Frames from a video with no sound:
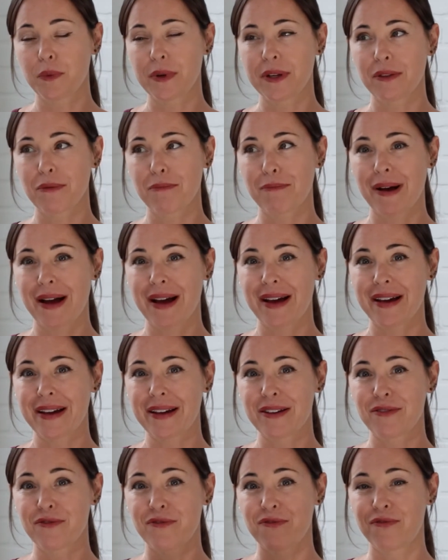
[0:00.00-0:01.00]
with
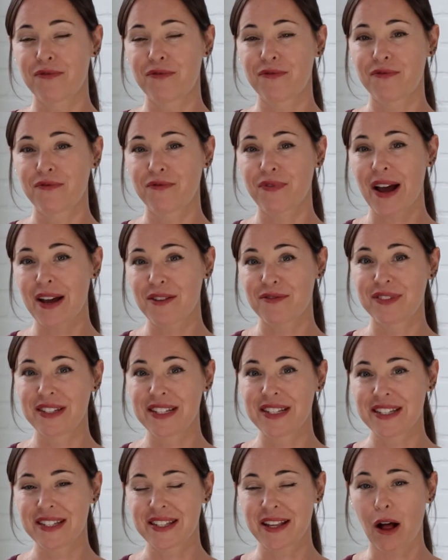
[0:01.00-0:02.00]
my
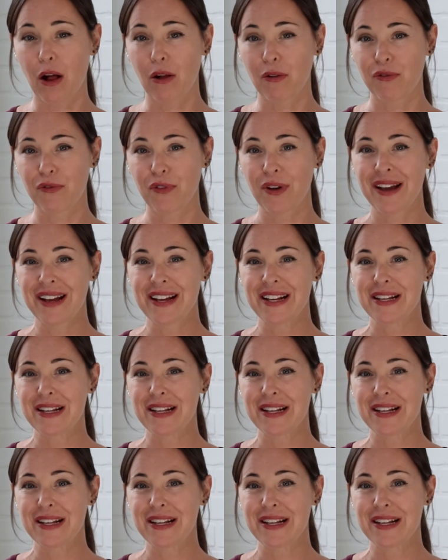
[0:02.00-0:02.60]
5D self.